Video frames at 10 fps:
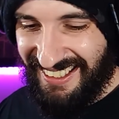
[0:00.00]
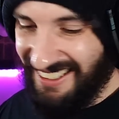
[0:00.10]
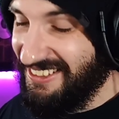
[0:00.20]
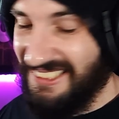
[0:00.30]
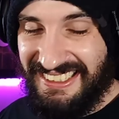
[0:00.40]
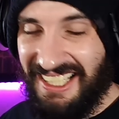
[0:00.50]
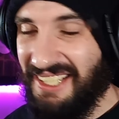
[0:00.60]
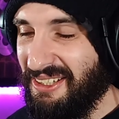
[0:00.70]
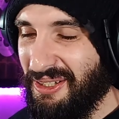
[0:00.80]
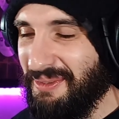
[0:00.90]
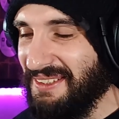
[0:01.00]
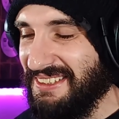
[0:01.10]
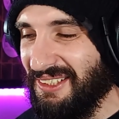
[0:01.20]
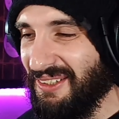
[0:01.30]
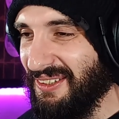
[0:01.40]
They're just like humans,
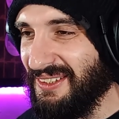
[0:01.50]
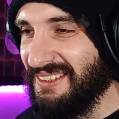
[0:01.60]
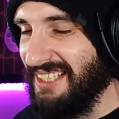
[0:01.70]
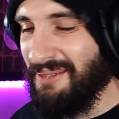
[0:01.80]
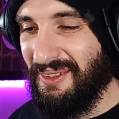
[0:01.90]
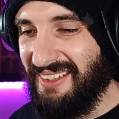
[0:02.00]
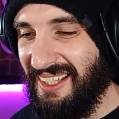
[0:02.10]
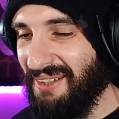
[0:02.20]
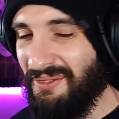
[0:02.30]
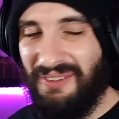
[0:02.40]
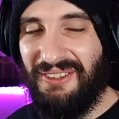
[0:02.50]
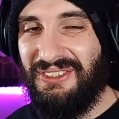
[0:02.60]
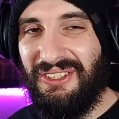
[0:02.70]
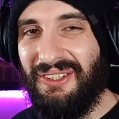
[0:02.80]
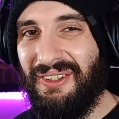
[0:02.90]
doggos. They will tell
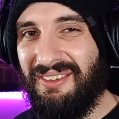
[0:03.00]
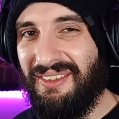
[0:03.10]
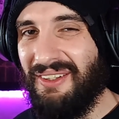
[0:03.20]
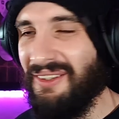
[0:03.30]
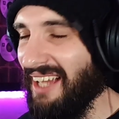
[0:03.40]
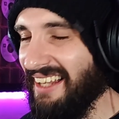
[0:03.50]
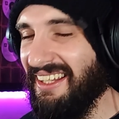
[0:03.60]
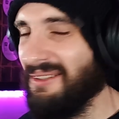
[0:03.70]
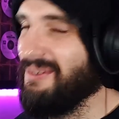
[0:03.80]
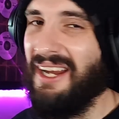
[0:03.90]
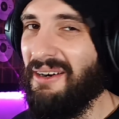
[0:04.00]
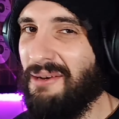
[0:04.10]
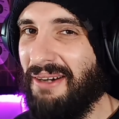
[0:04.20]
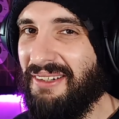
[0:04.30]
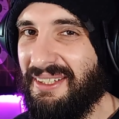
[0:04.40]
fudge you to you and they don't care
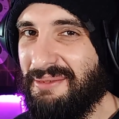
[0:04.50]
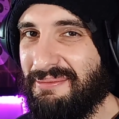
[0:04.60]
about it.